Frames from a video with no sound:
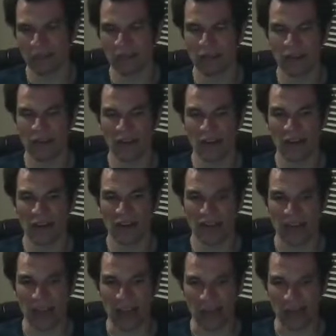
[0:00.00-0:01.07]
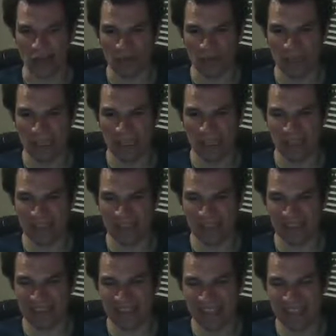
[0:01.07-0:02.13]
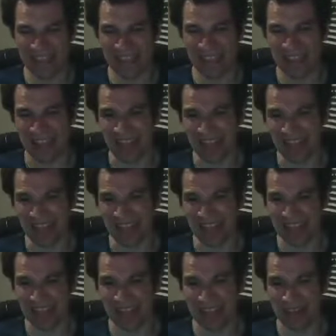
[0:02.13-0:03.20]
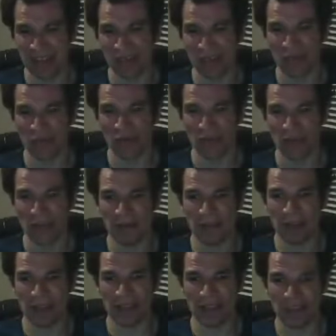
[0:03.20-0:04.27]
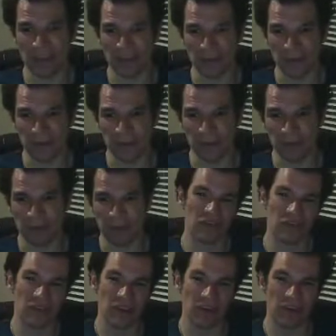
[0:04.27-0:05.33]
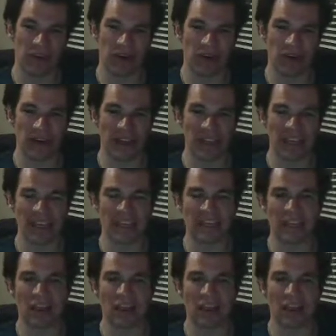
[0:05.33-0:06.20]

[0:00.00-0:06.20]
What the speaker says: So now we said that we want to separate